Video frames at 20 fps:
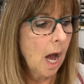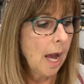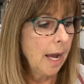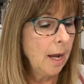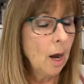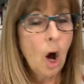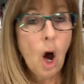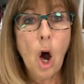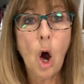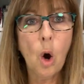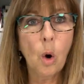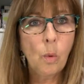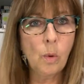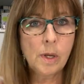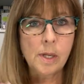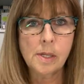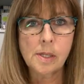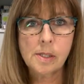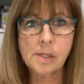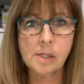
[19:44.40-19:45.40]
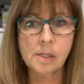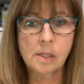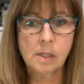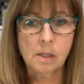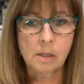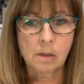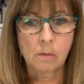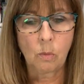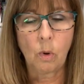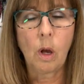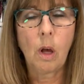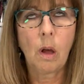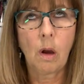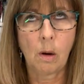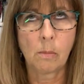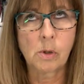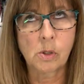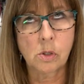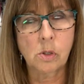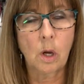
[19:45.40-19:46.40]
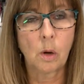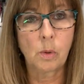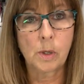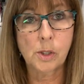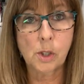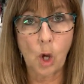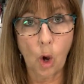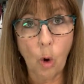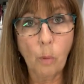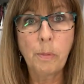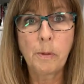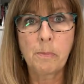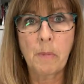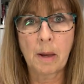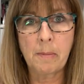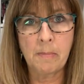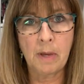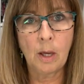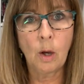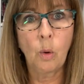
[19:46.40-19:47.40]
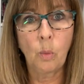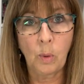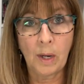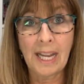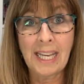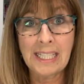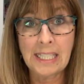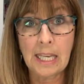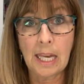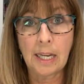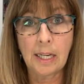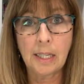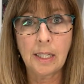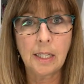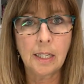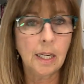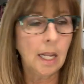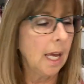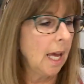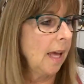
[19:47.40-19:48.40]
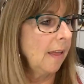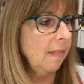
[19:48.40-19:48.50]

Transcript: I always, well, almost always, open my mail when I get it.